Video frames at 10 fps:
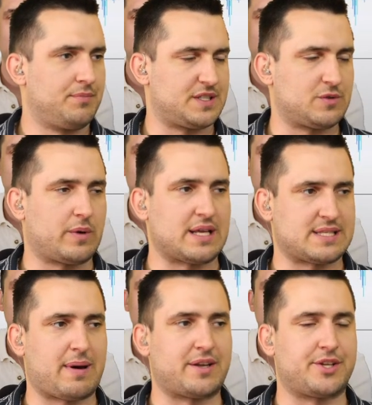This is what I
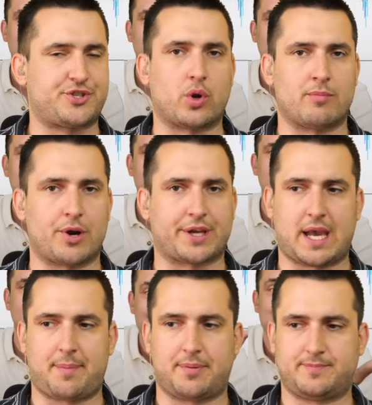said about the total market
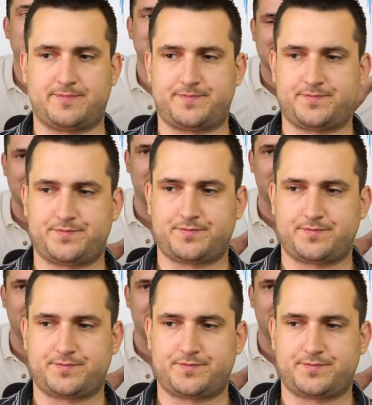cap. This is the